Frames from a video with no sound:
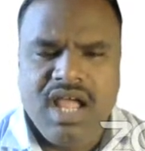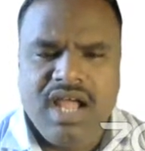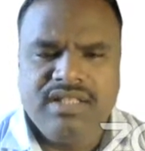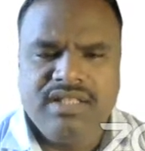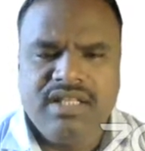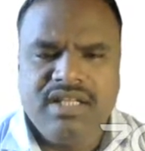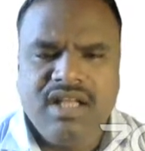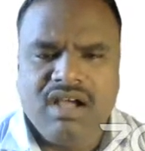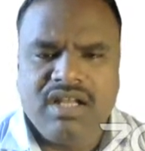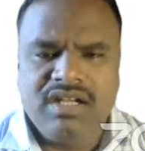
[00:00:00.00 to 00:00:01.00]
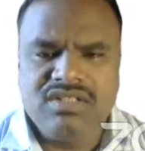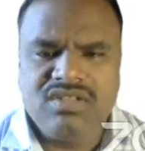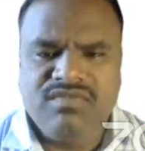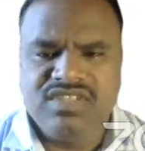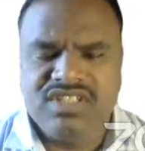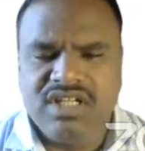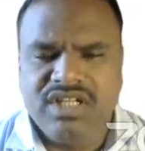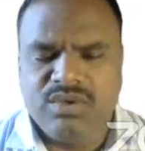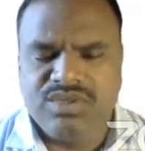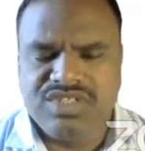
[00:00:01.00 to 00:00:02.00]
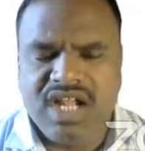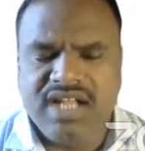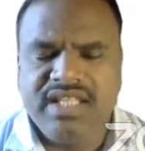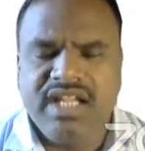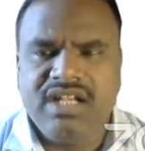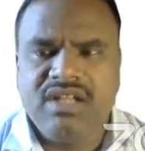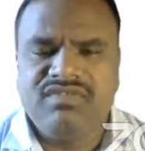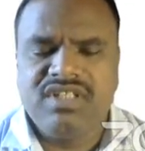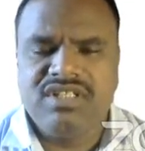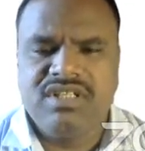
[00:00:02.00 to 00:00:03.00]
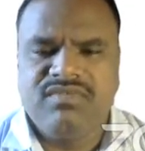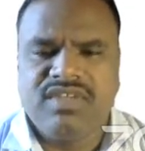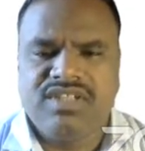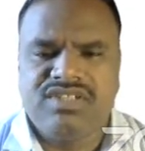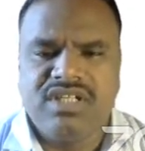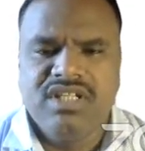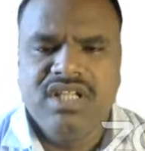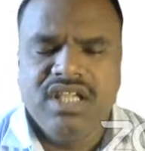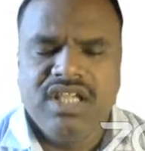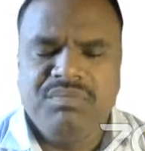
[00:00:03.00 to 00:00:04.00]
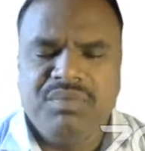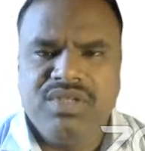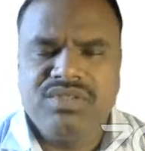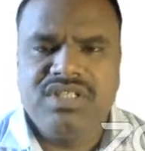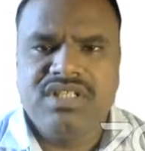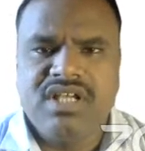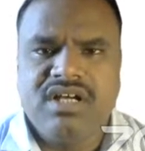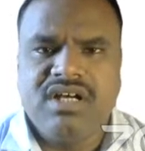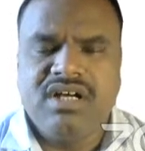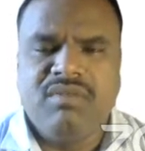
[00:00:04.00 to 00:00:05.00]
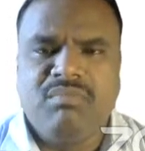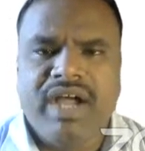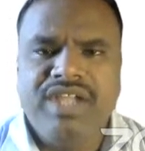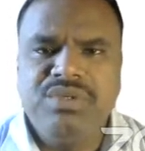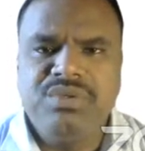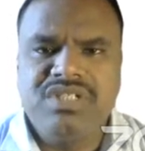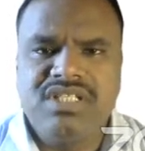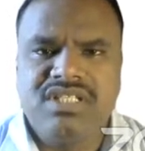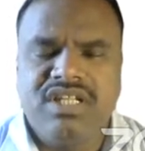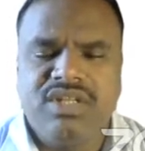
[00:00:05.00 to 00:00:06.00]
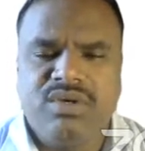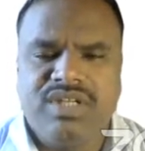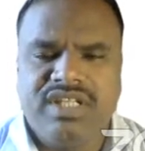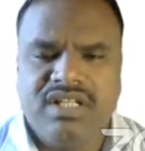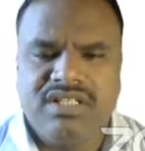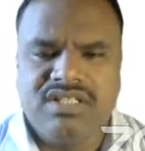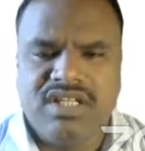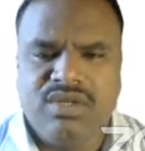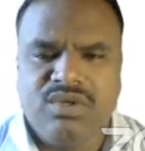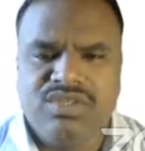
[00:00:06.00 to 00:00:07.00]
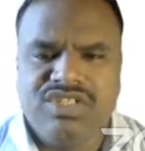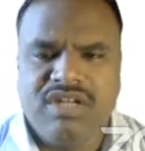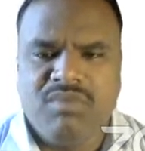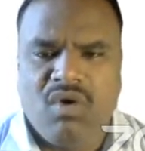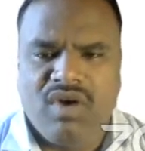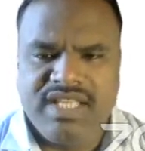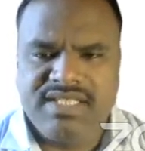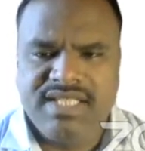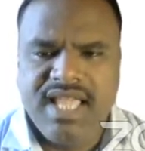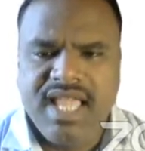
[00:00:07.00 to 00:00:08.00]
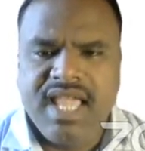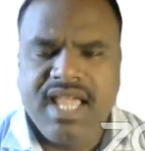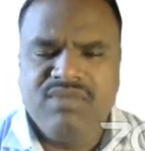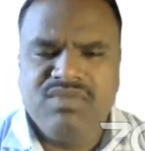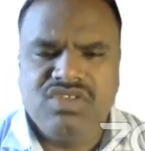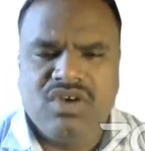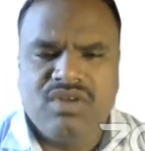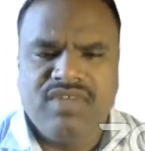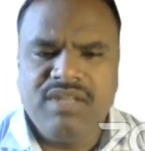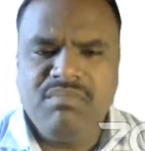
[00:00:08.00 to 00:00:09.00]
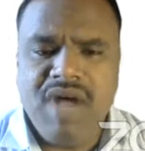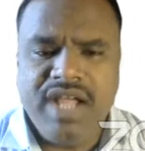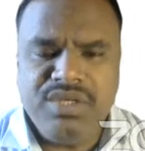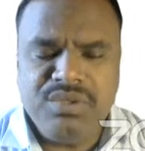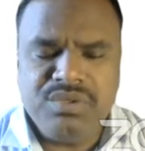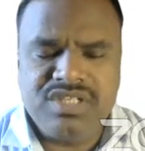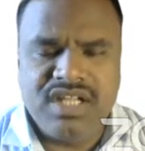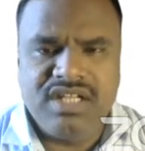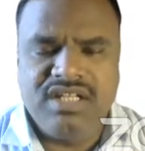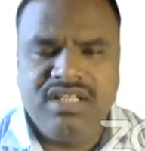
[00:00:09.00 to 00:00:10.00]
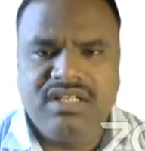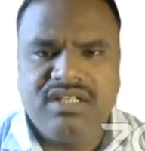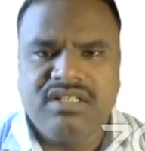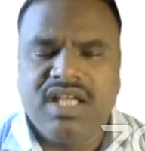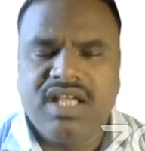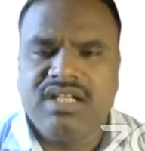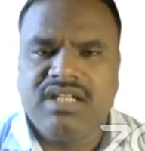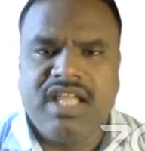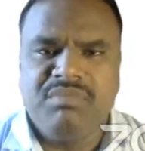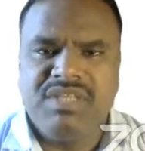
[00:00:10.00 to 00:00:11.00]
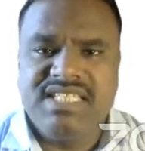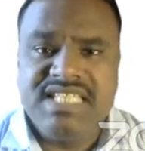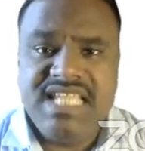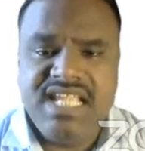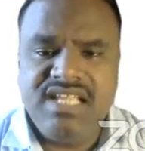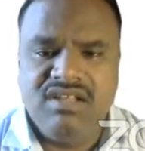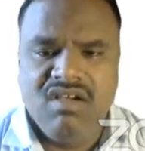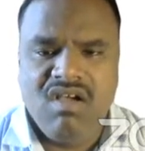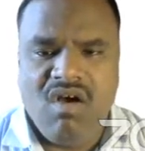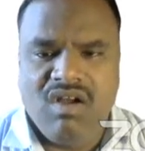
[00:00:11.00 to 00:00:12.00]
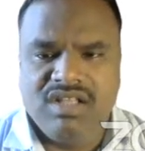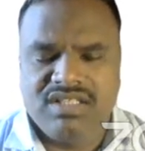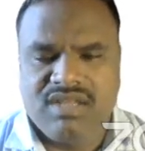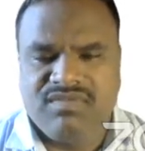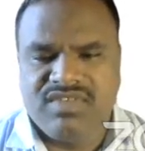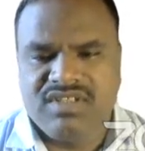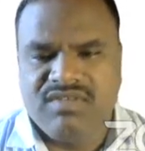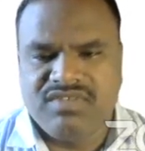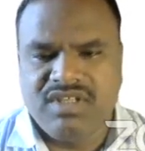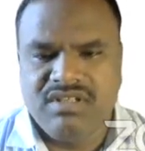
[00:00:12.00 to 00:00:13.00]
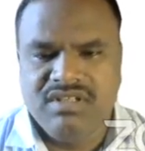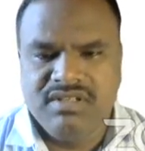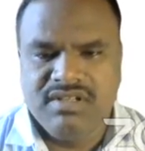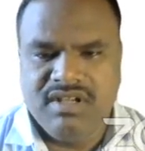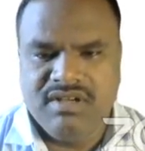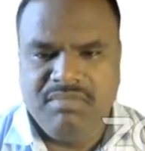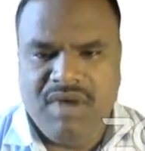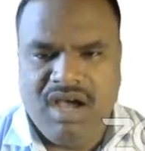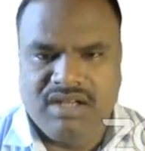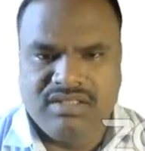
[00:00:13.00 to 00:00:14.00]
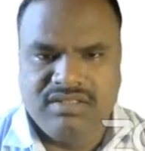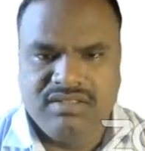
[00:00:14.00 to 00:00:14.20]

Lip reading: and then occurrence of sclerotia. At the end of this infection, it produces a minute sclerotial bodies, and which are very minute, and that can be seen on the surface of the bark.